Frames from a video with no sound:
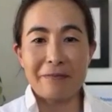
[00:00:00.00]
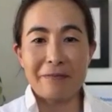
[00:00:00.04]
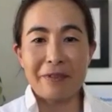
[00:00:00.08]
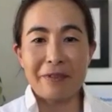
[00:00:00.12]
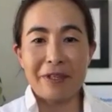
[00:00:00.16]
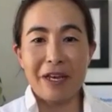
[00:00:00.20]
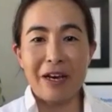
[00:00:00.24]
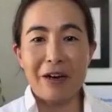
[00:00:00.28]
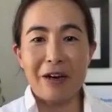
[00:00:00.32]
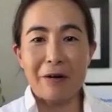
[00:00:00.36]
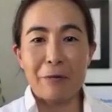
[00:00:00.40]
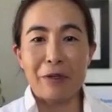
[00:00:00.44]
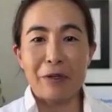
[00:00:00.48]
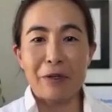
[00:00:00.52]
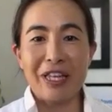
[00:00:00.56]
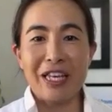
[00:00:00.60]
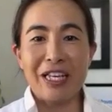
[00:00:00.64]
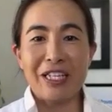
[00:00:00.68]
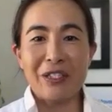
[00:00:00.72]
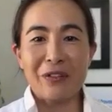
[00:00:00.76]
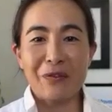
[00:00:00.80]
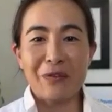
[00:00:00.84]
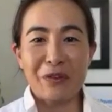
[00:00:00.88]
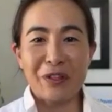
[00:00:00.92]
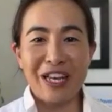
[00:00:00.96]
Yeah. Well,
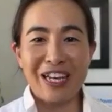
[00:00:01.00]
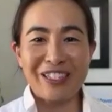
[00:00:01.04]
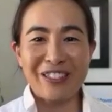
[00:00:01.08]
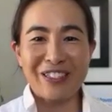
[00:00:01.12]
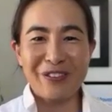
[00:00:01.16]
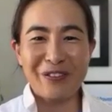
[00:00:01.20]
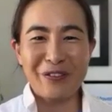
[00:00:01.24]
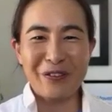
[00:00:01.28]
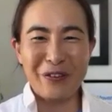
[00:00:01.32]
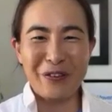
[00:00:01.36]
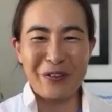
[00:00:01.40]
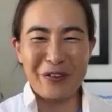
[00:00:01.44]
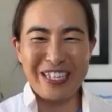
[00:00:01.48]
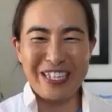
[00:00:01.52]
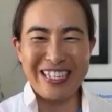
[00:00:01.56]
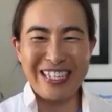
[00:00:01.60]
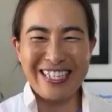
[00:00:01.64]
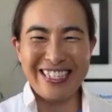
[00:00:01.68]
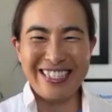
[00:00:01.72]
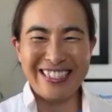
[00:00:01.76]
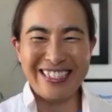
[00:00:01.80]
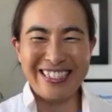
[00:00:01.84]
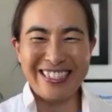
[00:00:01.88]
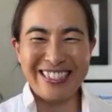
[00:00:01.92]
thanks for that story.